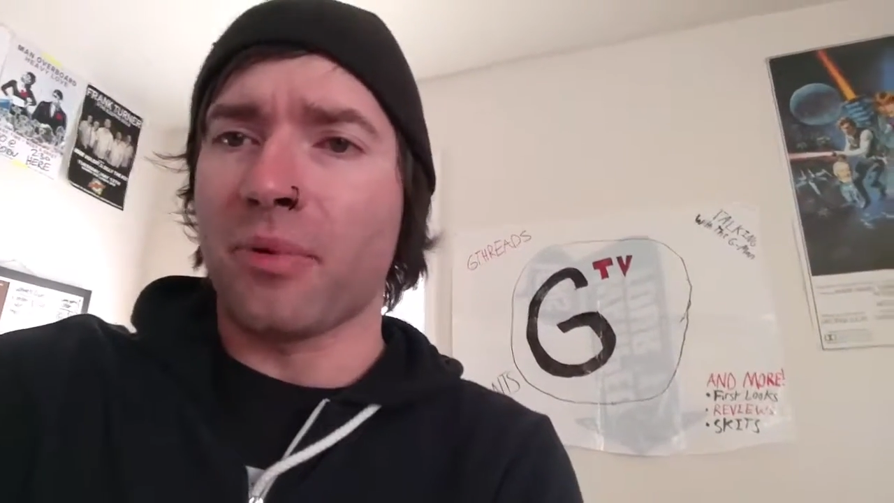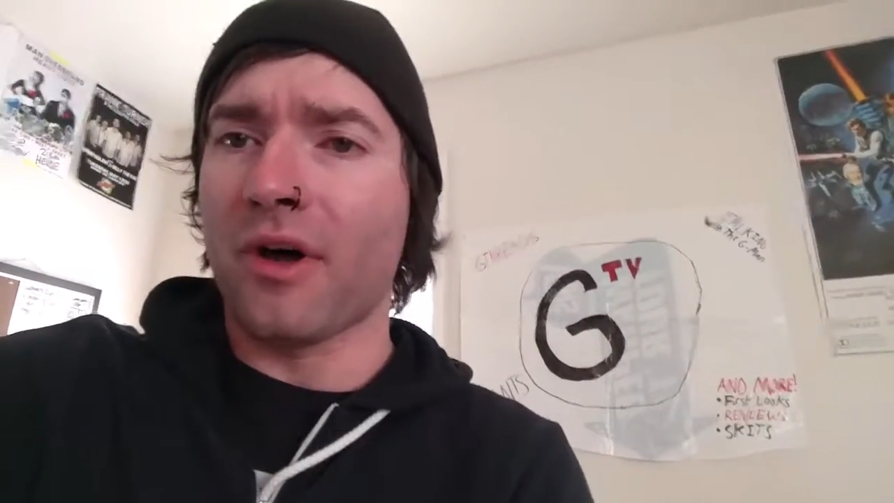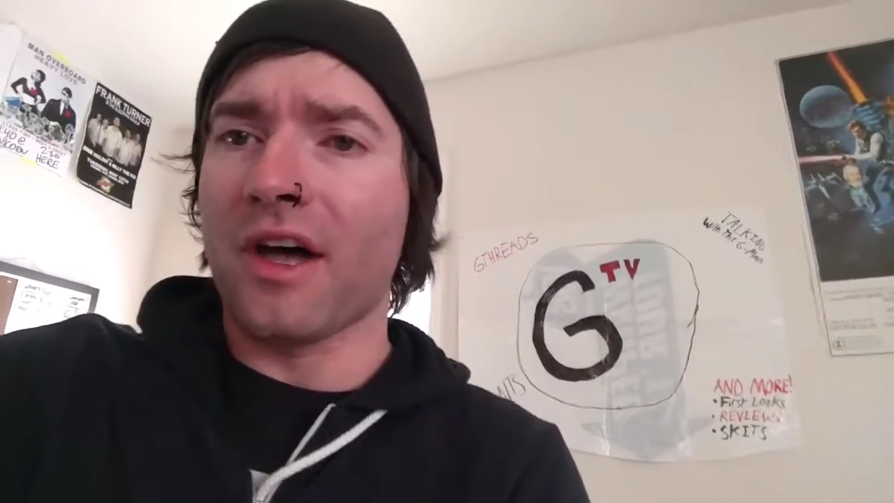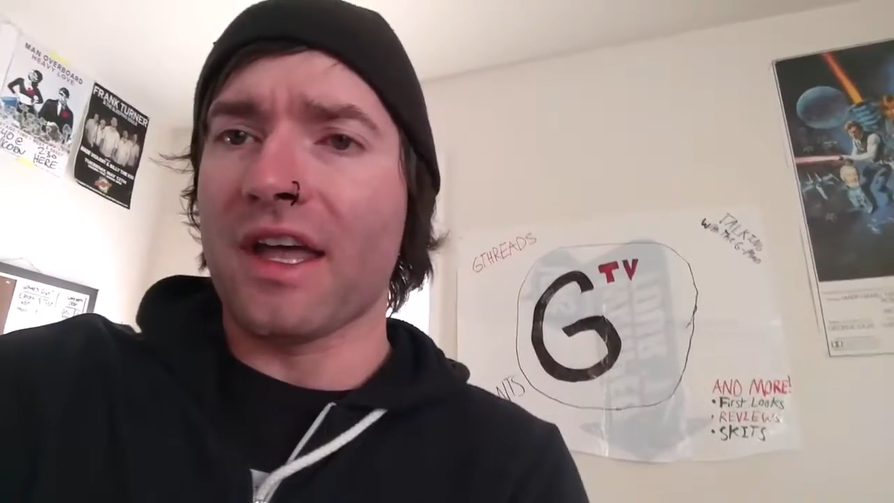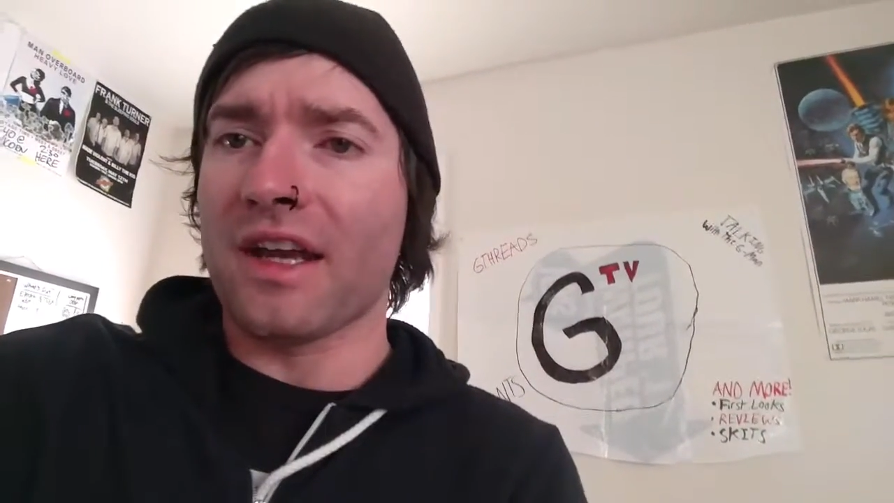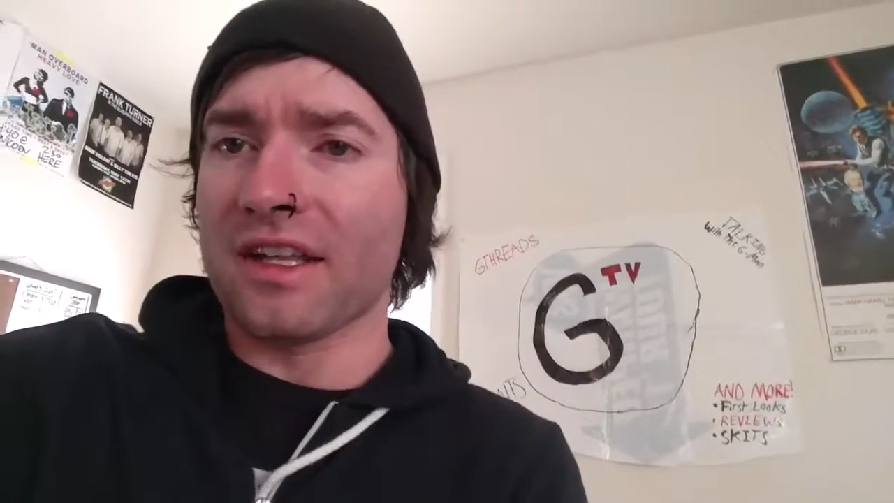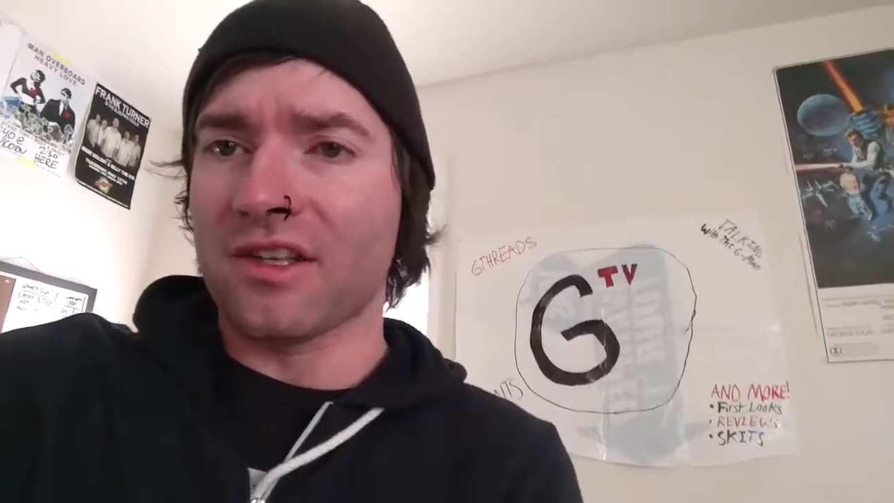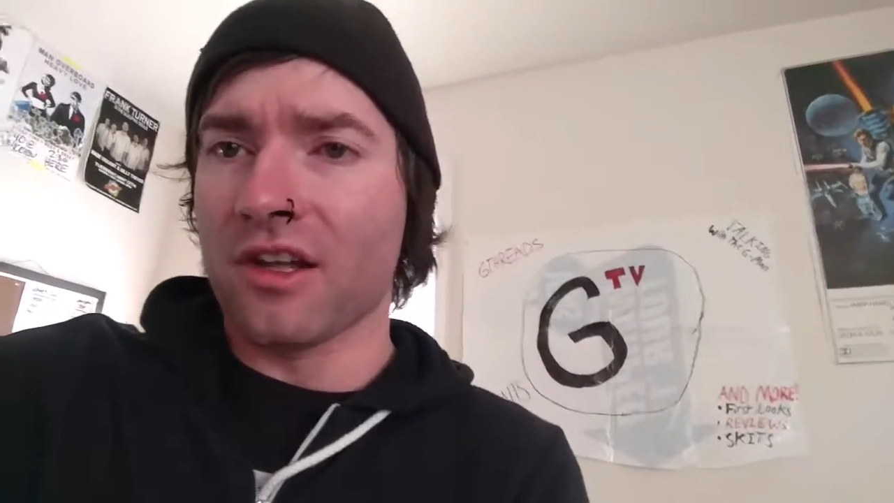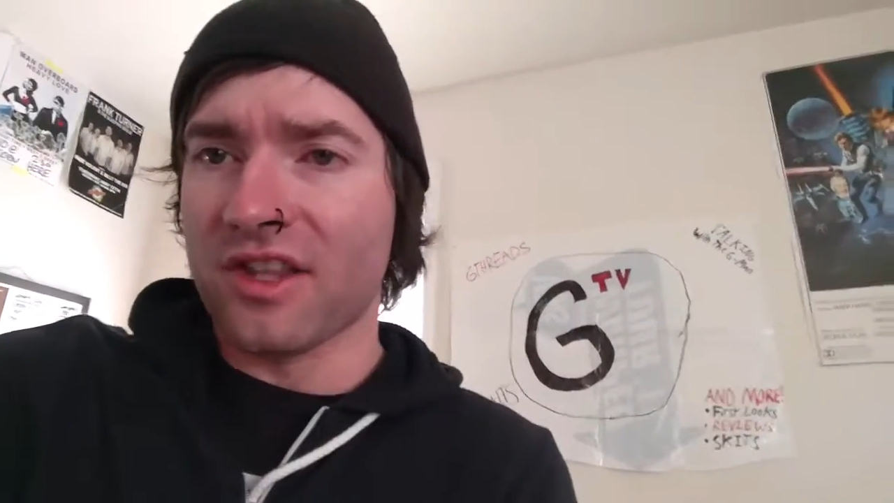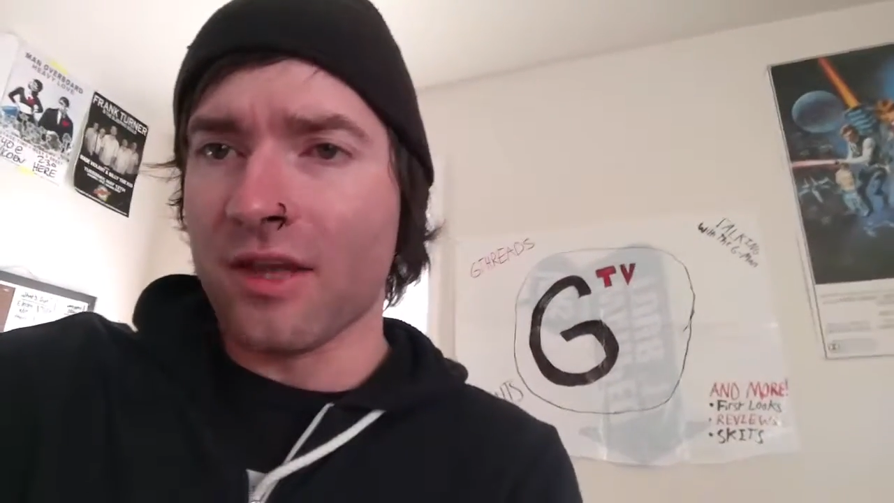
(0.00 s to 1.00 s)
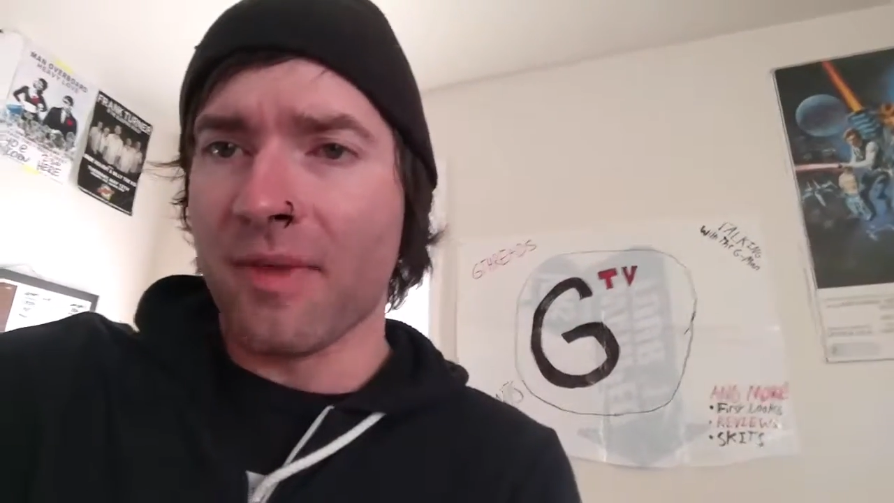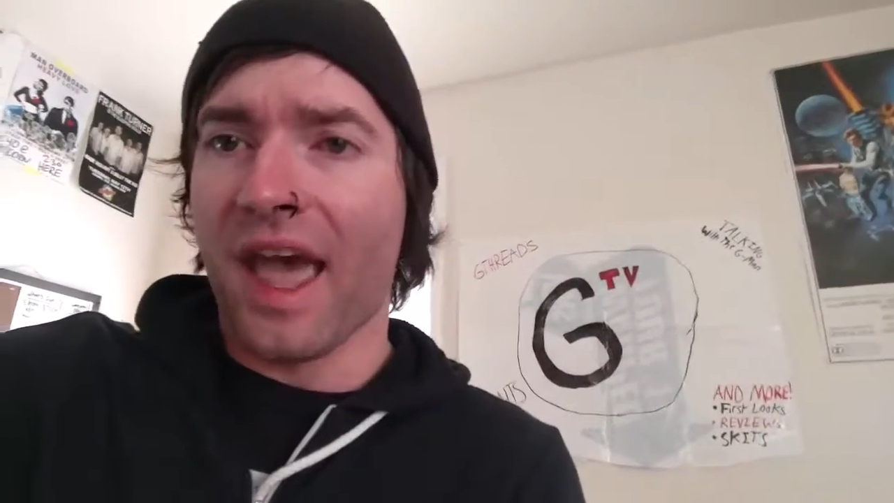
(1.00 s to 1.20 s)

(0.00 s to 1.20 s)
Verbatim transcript: but I saw them